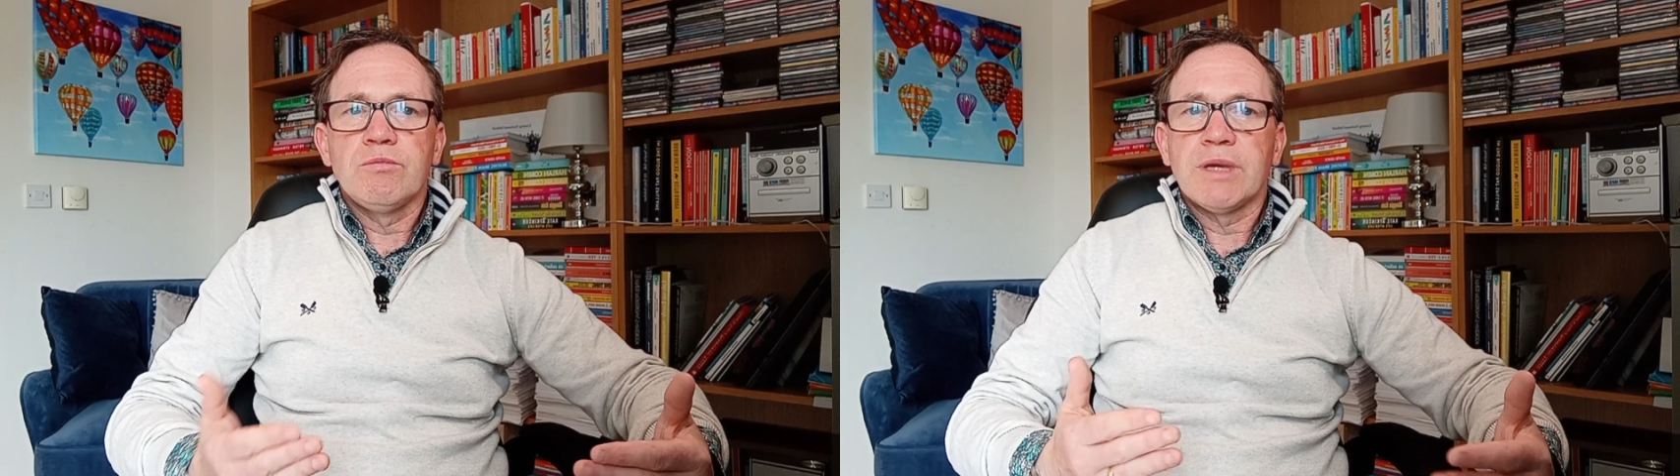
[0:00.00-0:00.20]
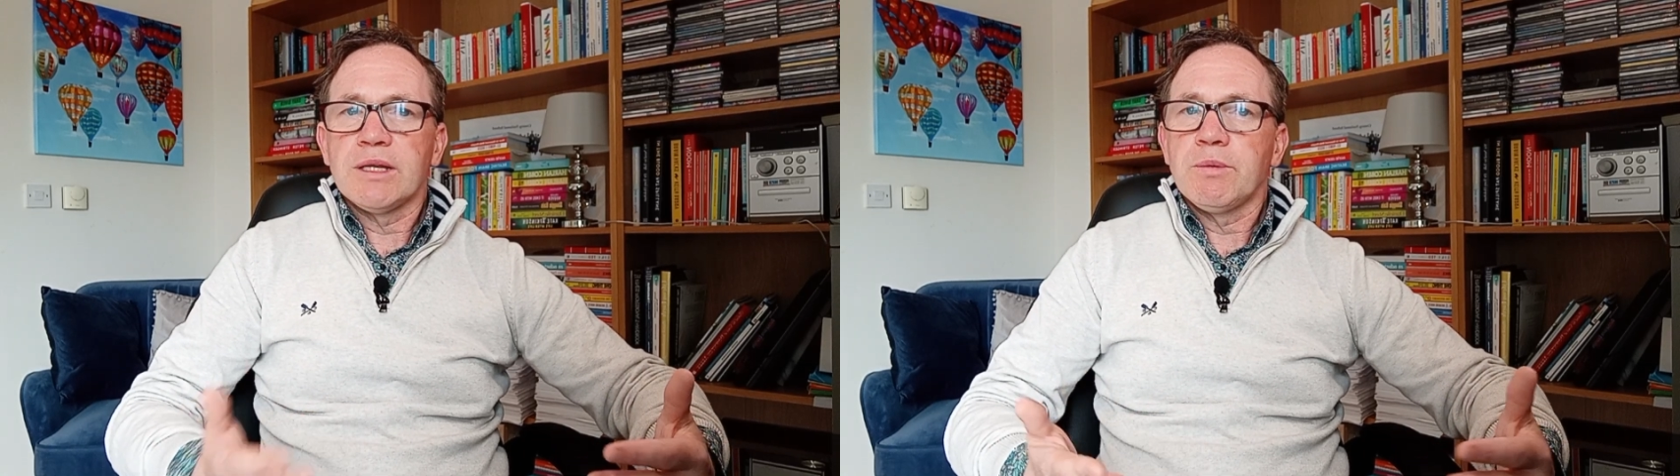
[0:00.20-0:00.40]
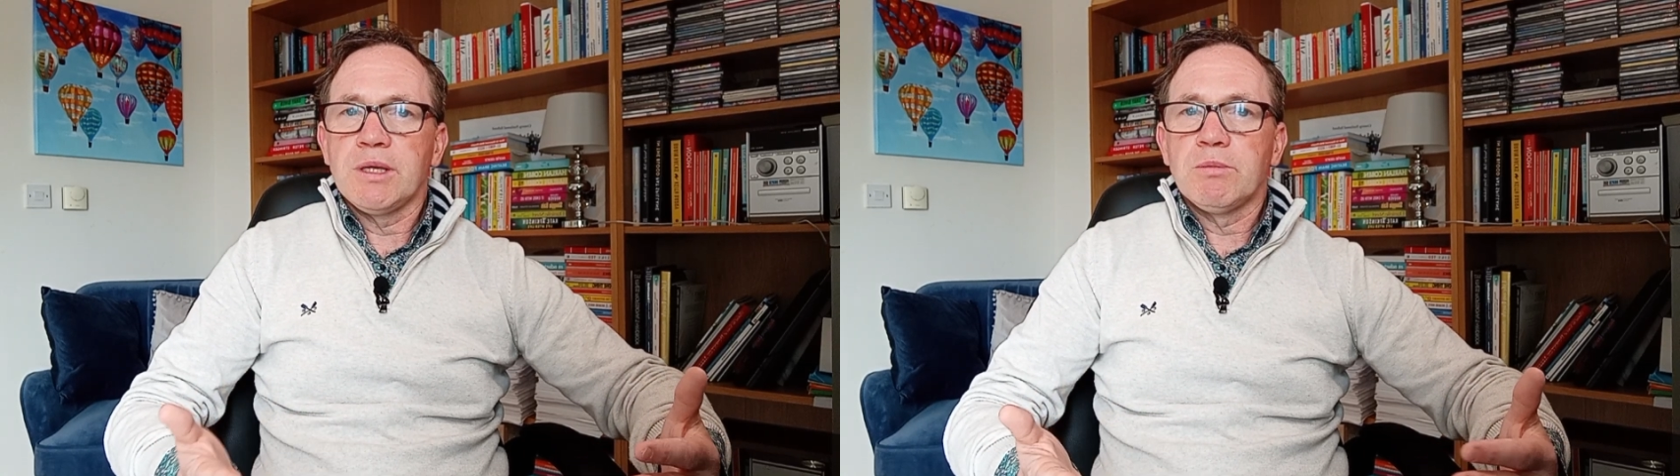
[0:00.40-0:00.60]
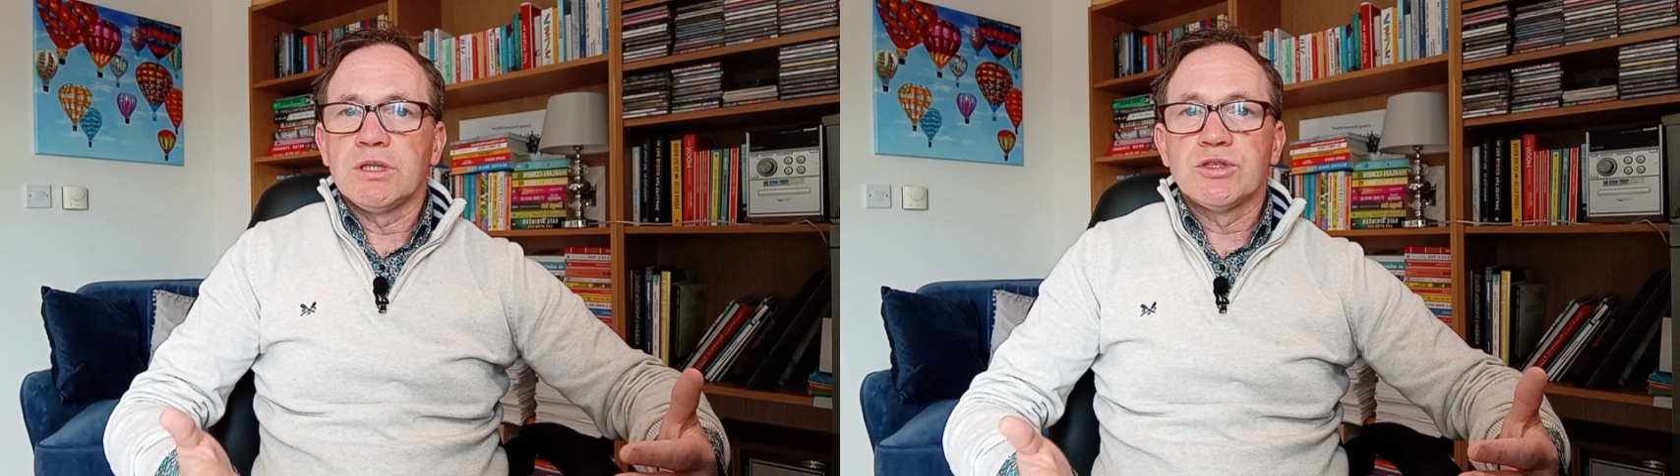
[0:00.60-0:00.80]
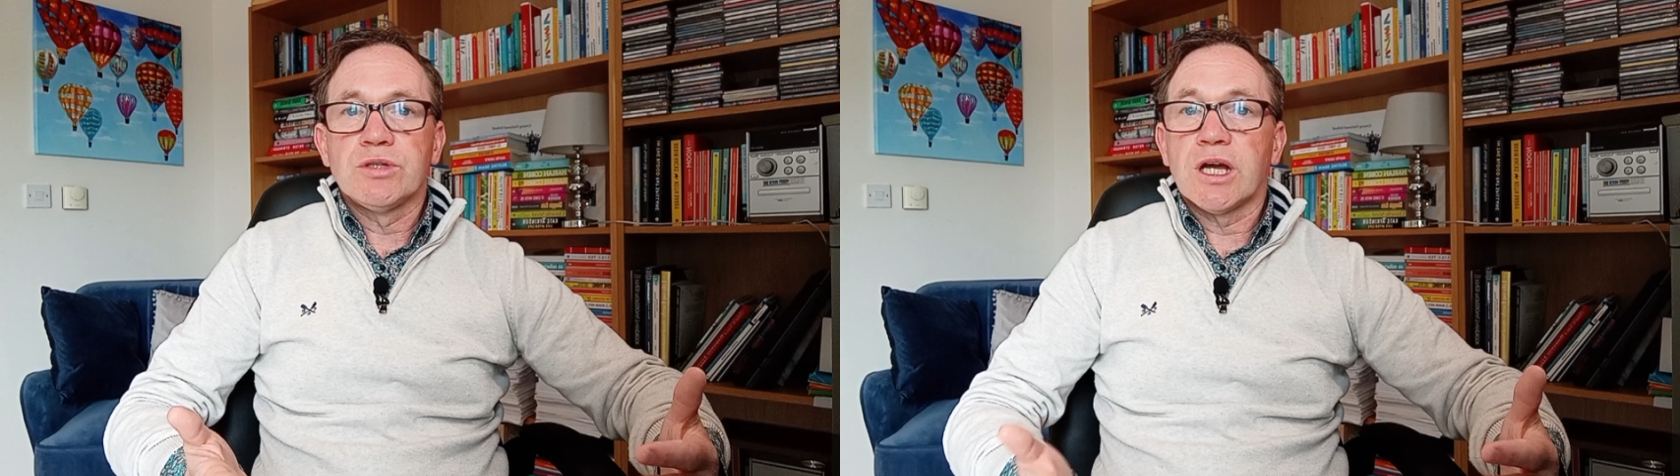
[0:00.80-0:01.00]
many people
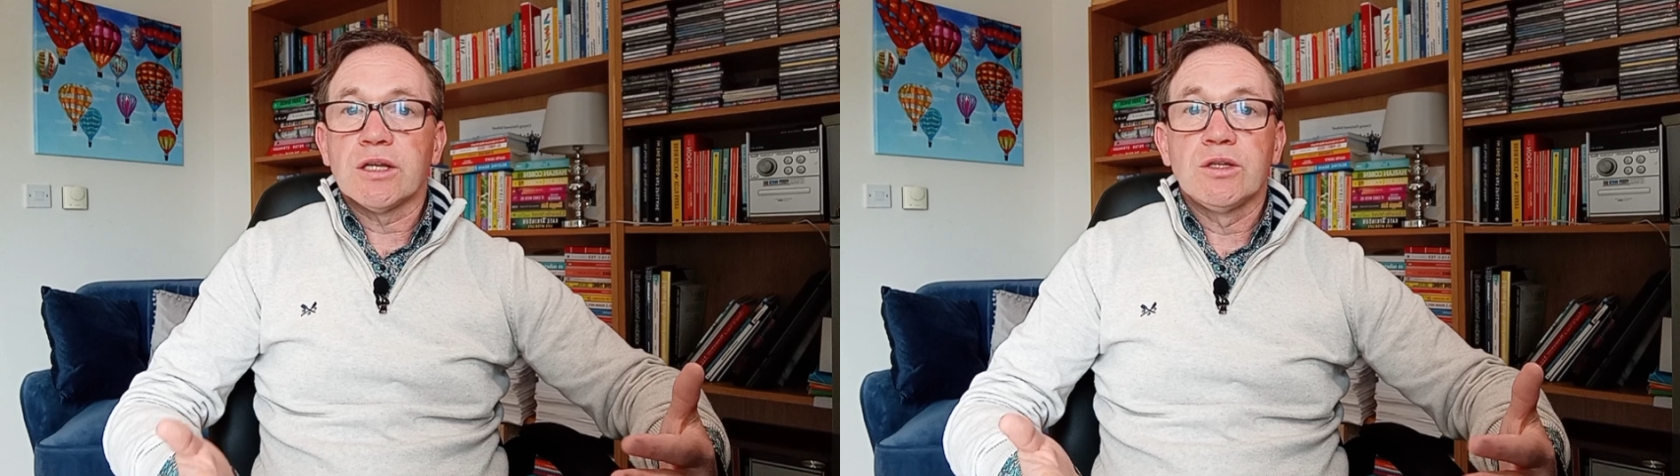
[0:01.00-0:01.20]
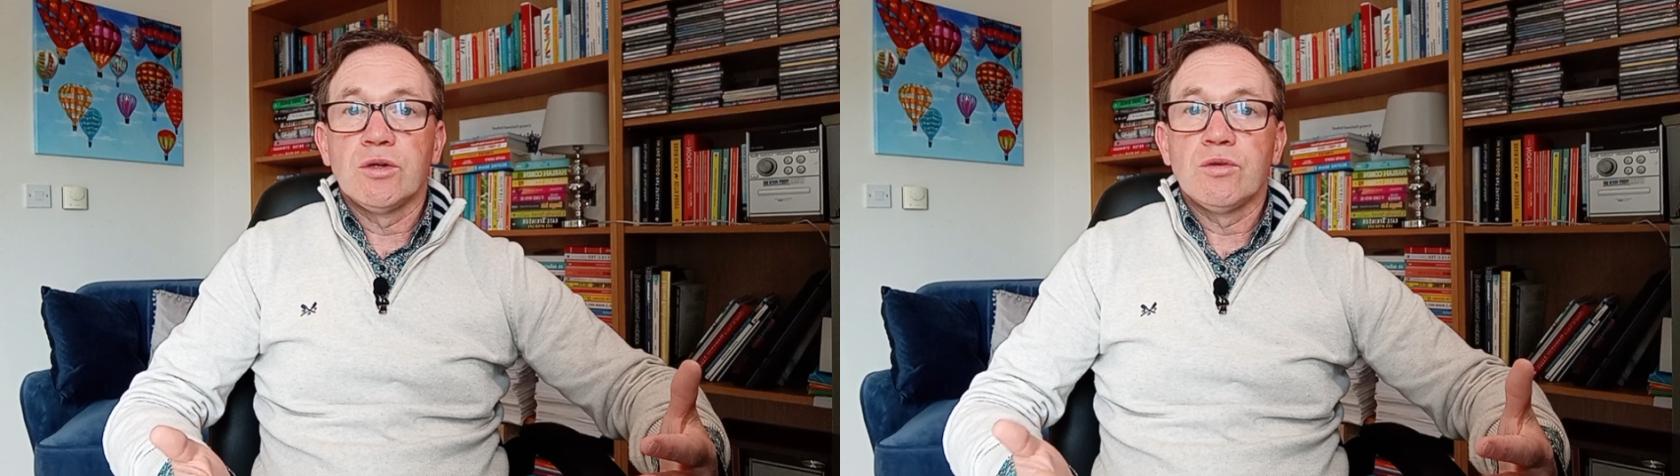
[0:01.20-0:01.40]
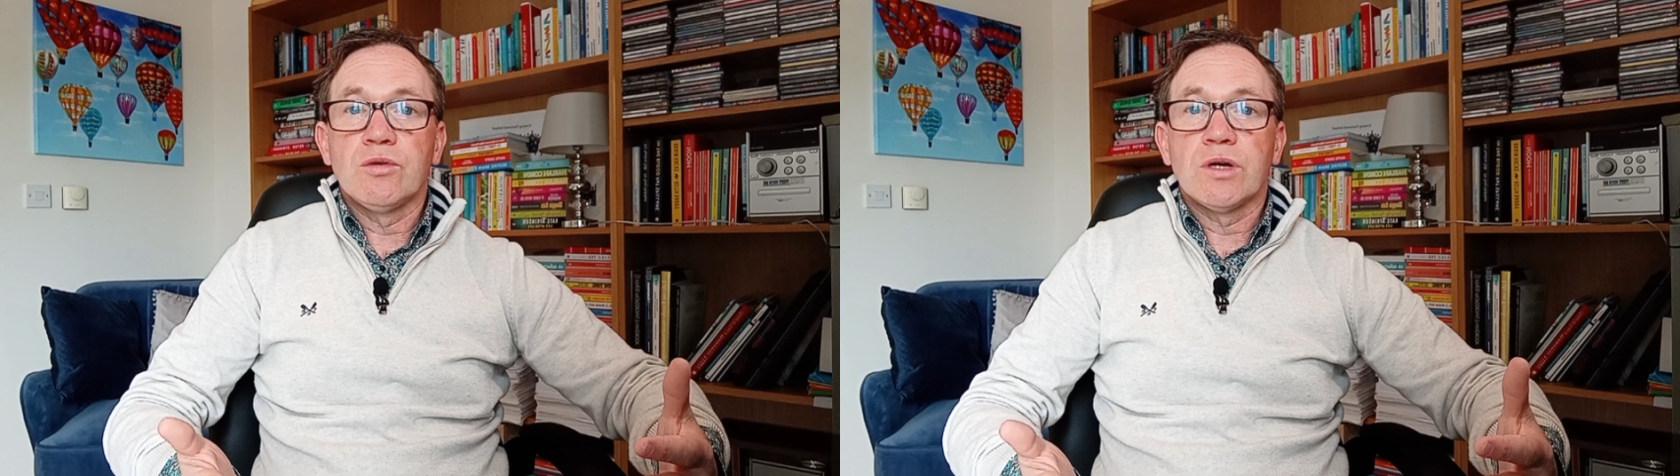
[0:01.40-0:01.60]
do not know